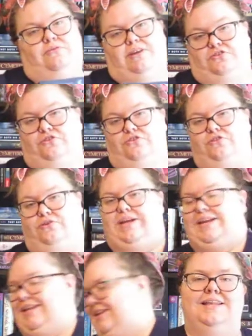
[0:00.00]
Tissues are
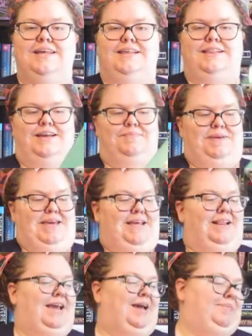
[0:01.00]
needed. Next up
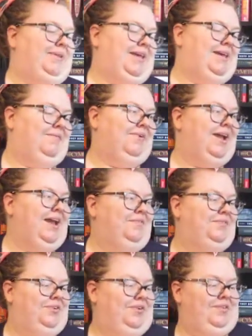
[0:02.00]
is Happily Ever
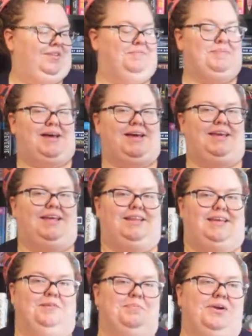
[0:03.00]
Afters by
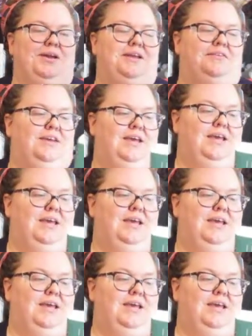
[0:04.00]
Elise Bryant.